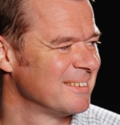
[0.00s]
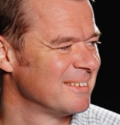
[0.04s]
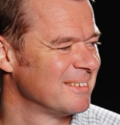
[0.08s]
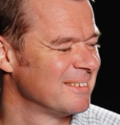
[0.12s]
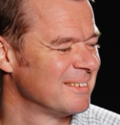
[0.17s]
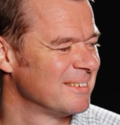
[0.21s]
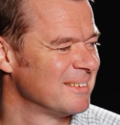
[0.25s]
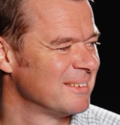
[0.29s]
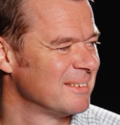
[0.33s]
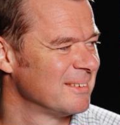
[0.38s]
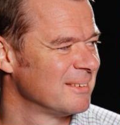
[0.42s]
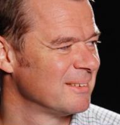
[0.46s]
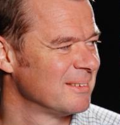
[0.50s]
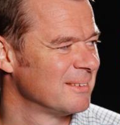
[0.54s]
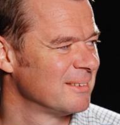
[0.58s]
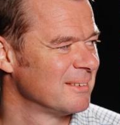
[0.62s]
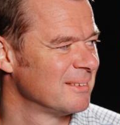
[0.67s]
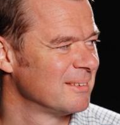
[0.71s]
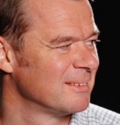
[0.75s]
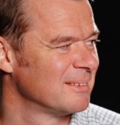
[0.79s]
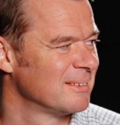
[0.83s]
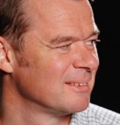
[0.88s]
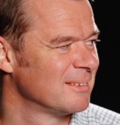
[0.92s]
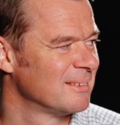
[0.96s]

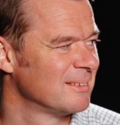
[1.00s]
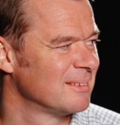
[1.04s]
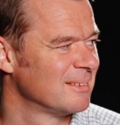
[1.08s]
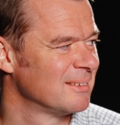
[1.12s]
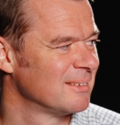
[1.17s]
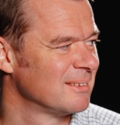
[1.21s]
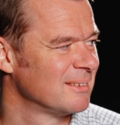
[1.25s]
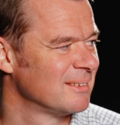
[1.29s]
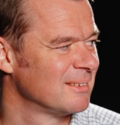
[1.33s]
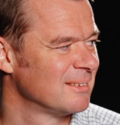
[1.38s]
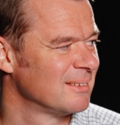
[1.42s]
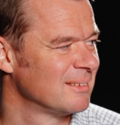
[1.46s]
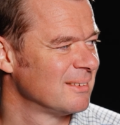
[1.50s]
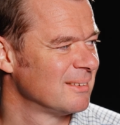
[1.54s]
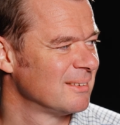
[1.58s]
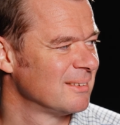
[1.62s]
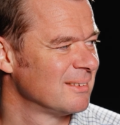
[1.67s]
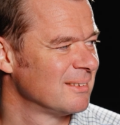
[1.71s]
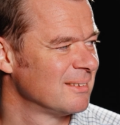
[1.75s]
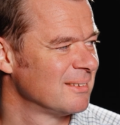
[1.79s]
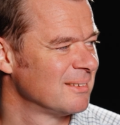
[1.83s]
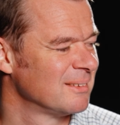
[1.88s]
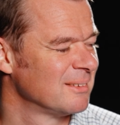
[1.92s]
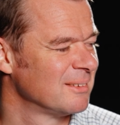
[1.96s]

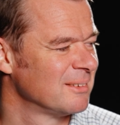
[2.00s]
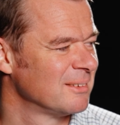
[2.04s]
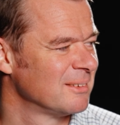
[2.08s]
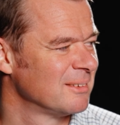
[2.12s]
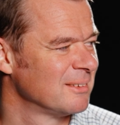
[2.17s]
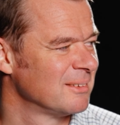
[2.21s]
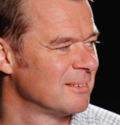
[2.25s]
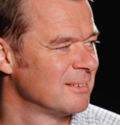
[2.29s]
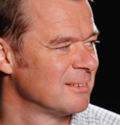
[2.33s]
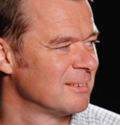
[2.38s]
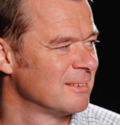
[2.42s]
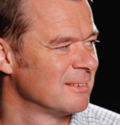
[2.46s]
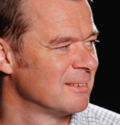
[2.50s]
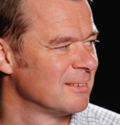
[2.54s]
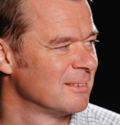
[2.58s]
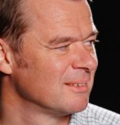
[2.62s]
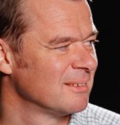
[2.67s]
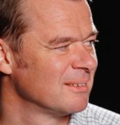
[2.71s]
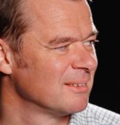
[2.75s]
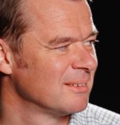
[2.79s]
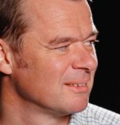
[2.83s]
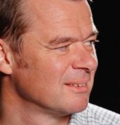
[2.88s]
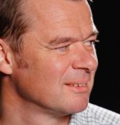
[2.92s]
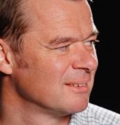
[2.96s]

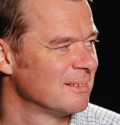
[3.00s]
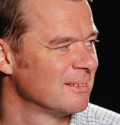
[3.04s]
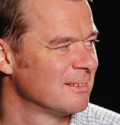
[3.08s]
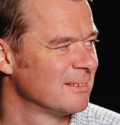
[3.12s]
(not speaking)